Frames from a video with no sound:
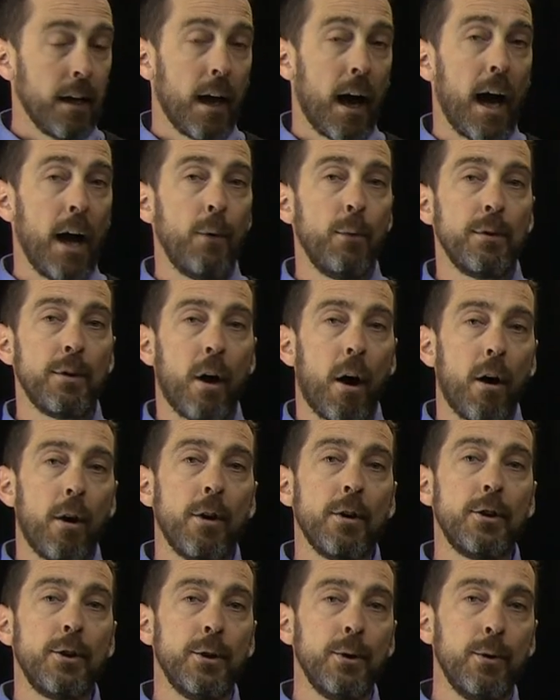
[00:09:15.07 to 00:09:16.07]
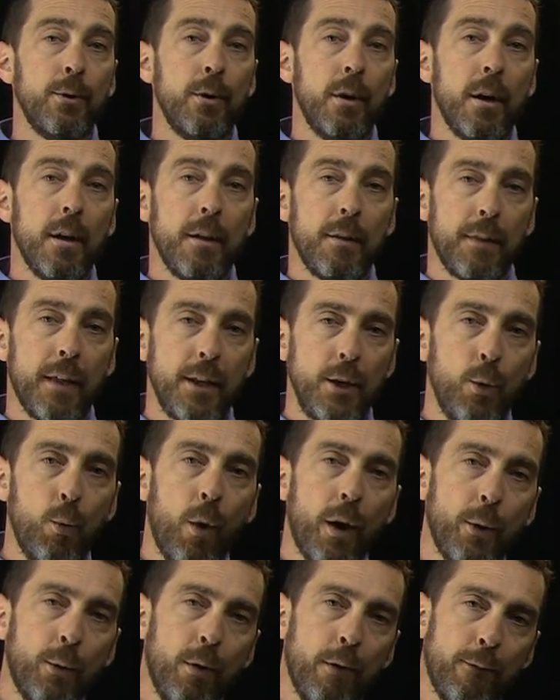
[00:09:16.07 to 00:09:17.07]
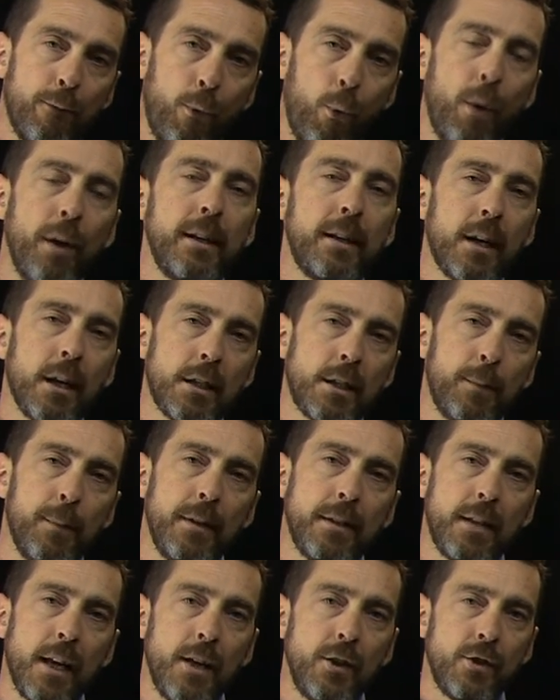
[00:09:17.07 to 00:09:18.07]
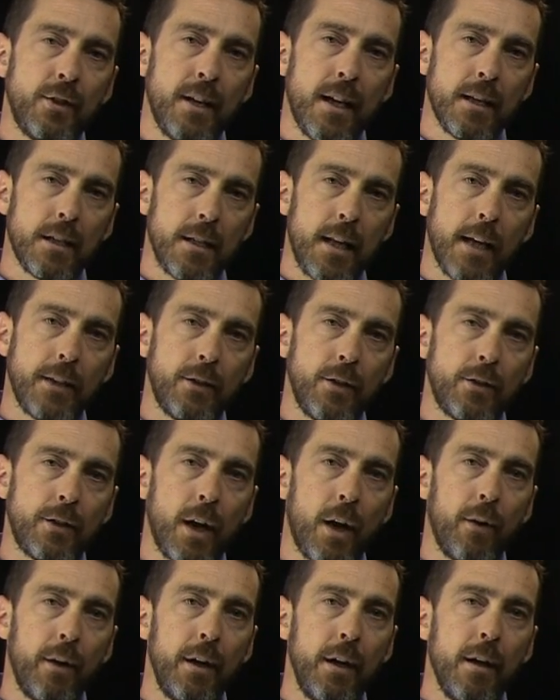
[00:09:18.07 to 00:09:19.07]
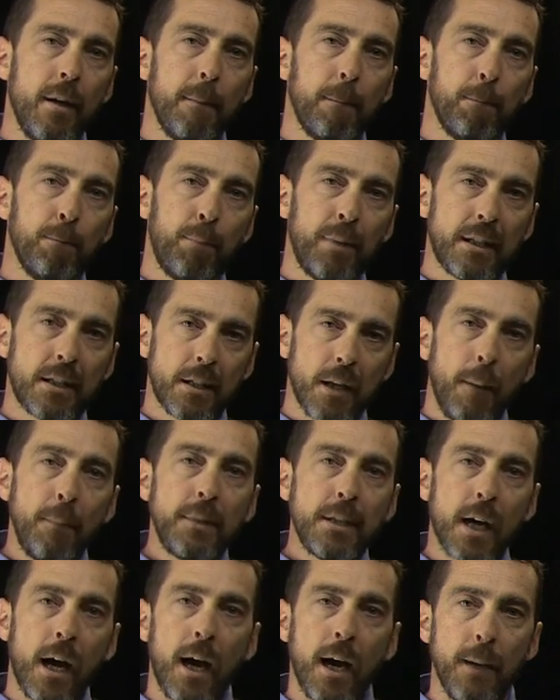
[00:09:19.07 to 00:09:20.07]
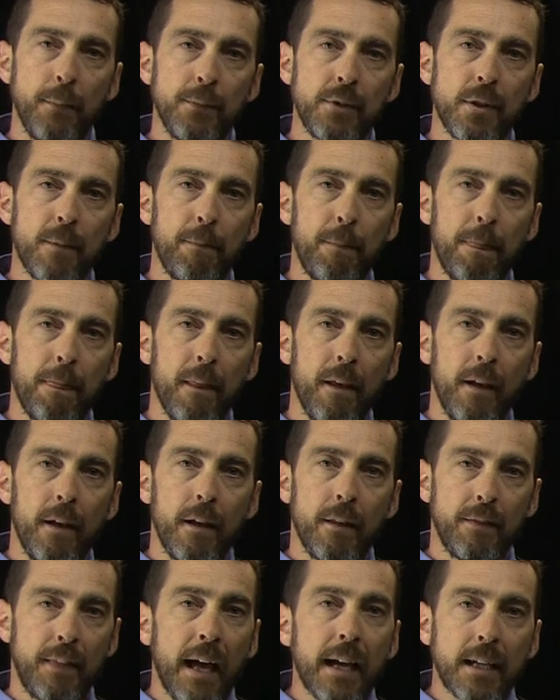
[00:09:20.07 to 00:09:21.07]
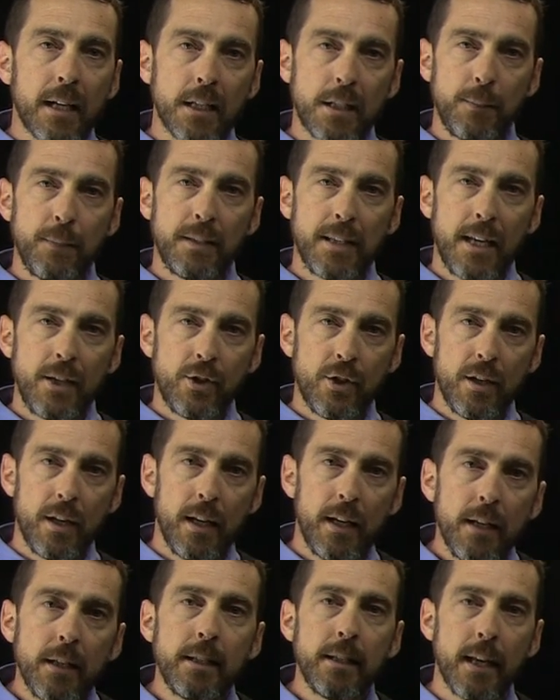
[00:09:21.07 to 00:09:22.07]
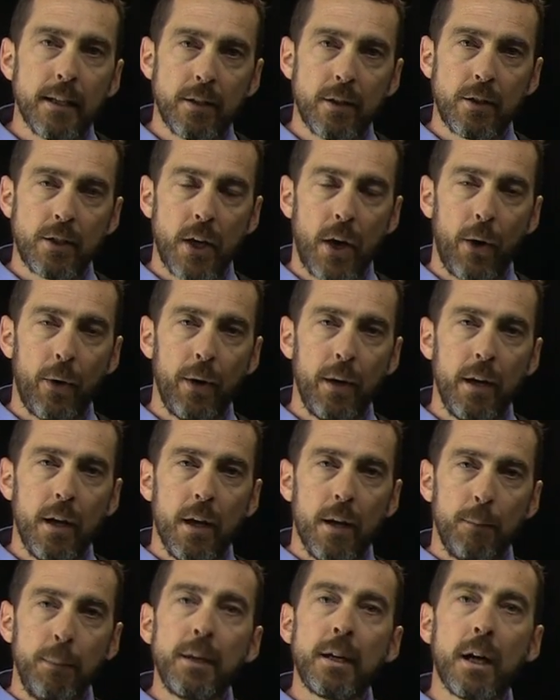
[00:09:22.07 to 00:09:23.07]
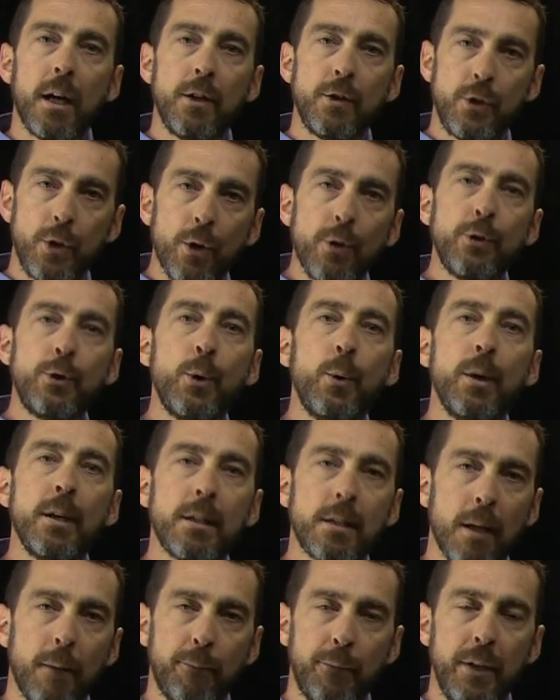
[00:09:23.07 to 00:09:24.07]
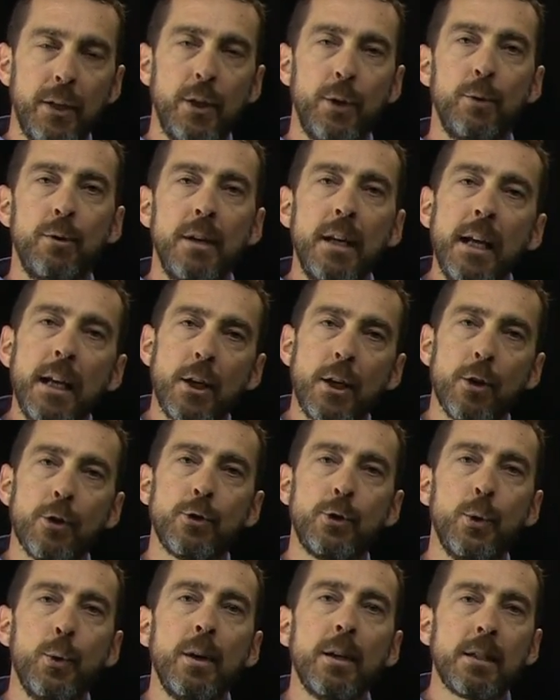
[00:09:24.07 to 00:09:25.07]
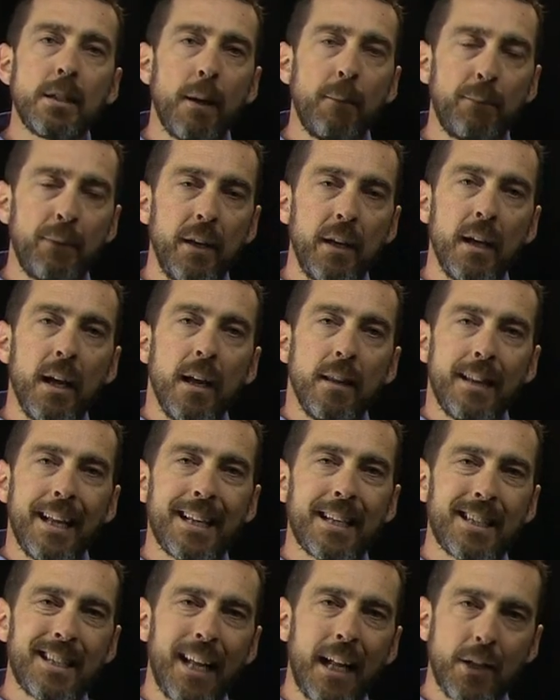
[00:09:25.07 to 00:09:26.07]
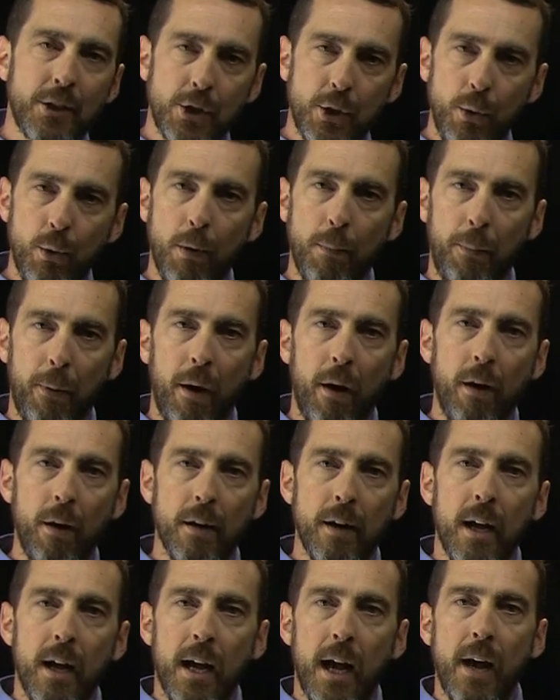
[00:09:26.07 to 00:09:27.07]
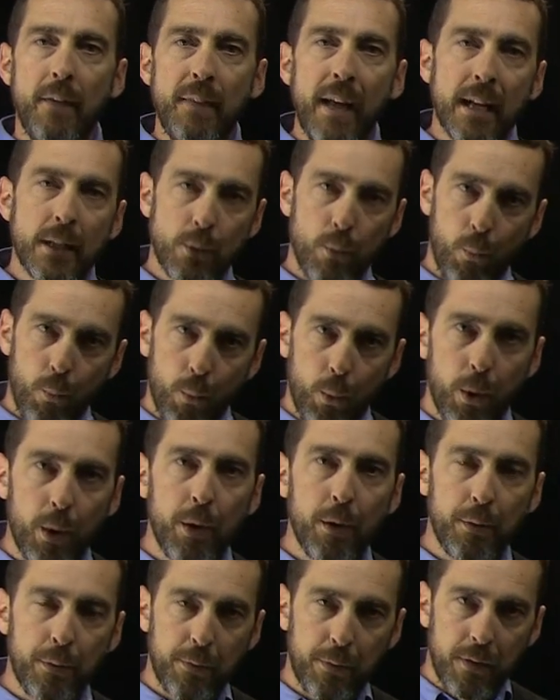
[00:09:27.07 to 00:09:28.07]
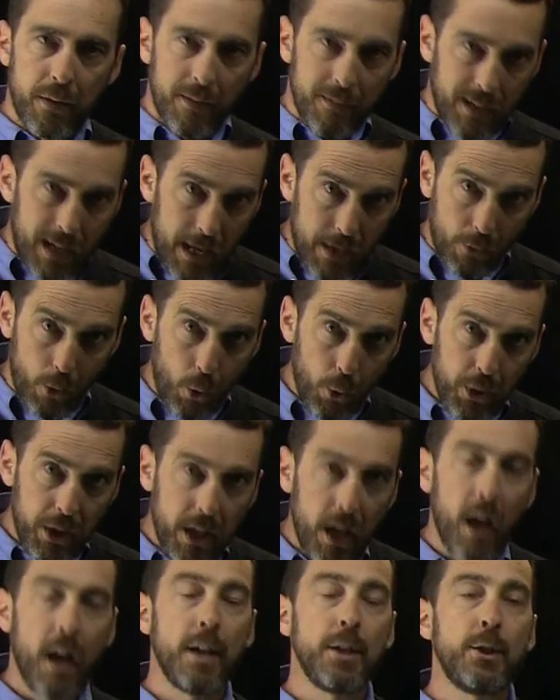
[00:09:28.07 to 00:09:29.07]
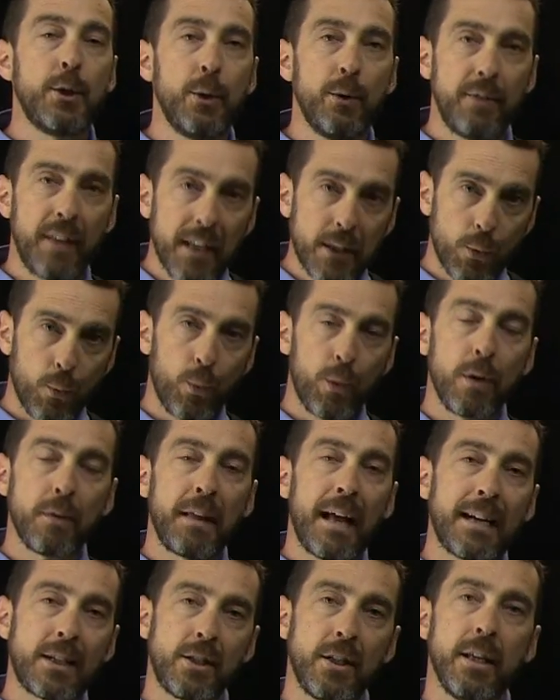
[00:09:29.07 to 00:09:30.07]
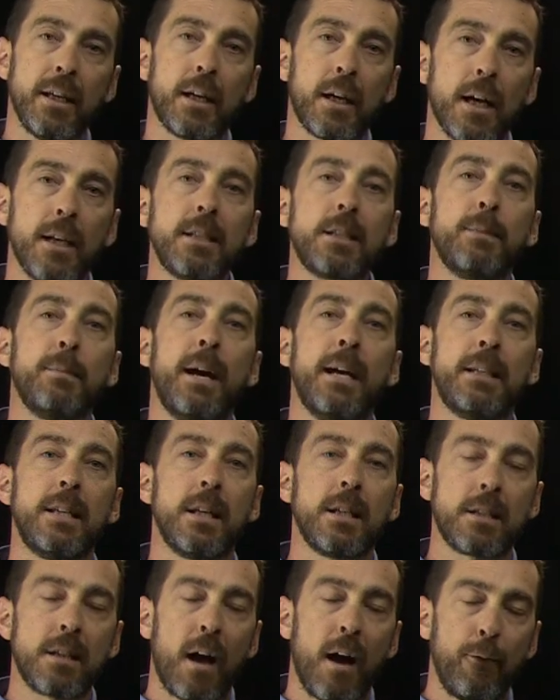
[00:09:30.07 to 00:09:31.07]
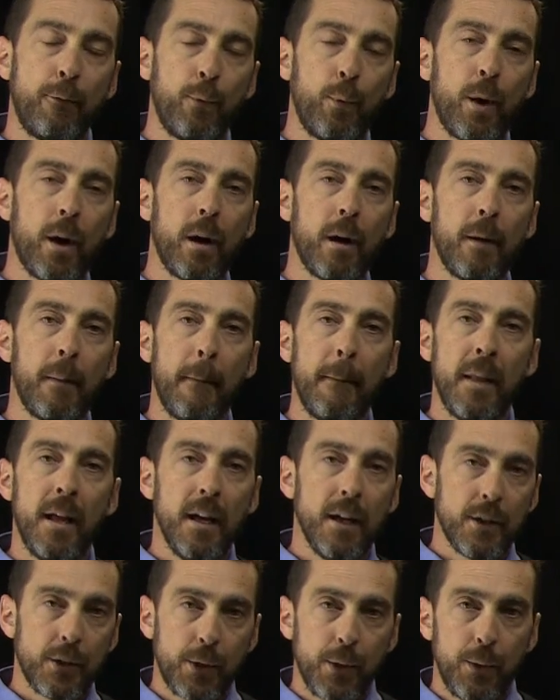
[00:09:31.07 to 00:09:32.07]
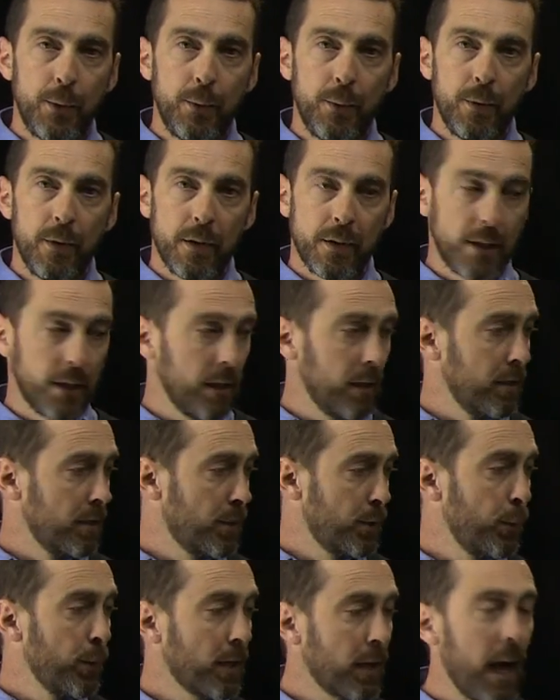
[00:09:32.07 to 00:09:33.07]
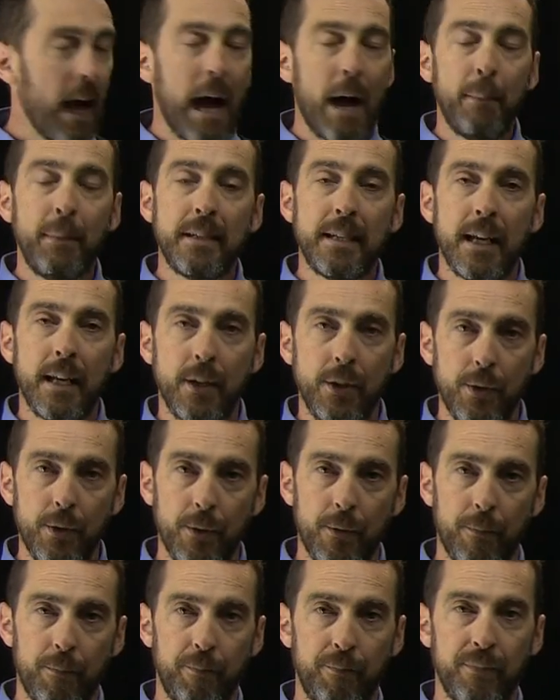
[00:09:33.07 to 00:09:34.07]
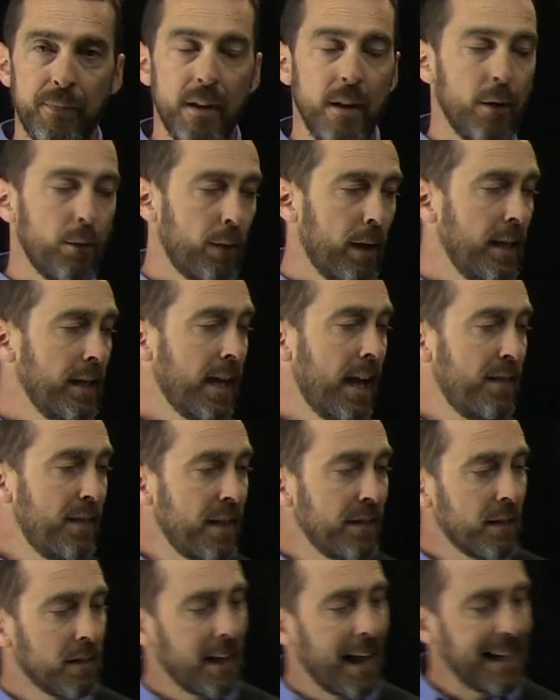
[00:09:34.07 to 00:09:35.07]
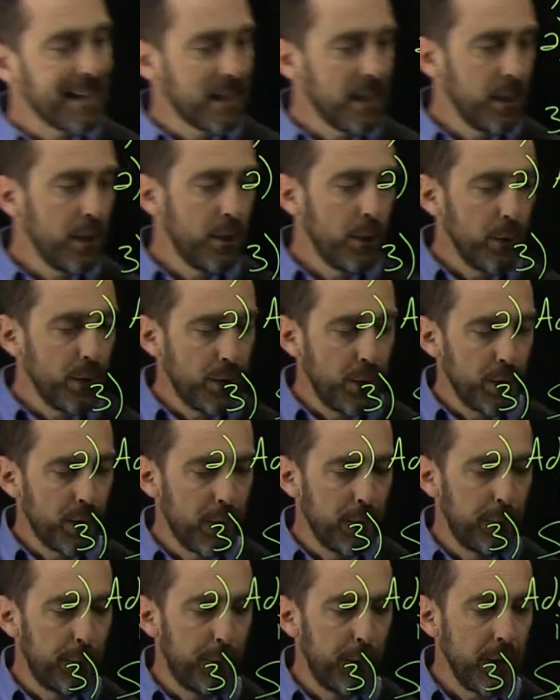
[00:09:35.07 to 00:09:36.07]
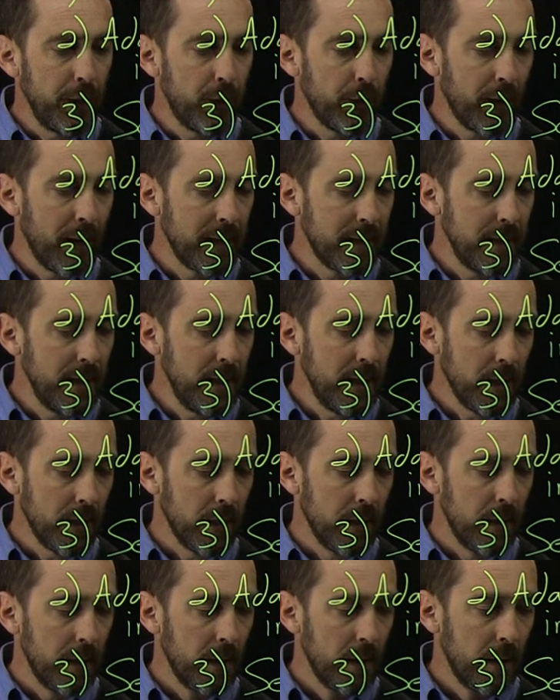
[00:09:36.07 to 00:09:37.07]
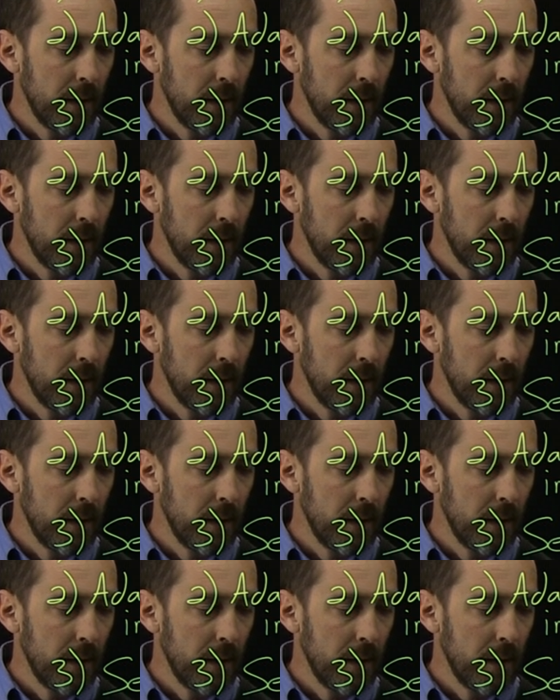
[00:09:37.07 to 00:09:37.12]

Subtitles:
I would argue that you want to avoid customization as necessary, but sometimes that customization is necessary because you're doing something unique. You're doing something that sets you apart. And that's worth kind of holding on to. That's worth actually customizing software to accommodate you, right? And then the last thing you do is you configure as needed.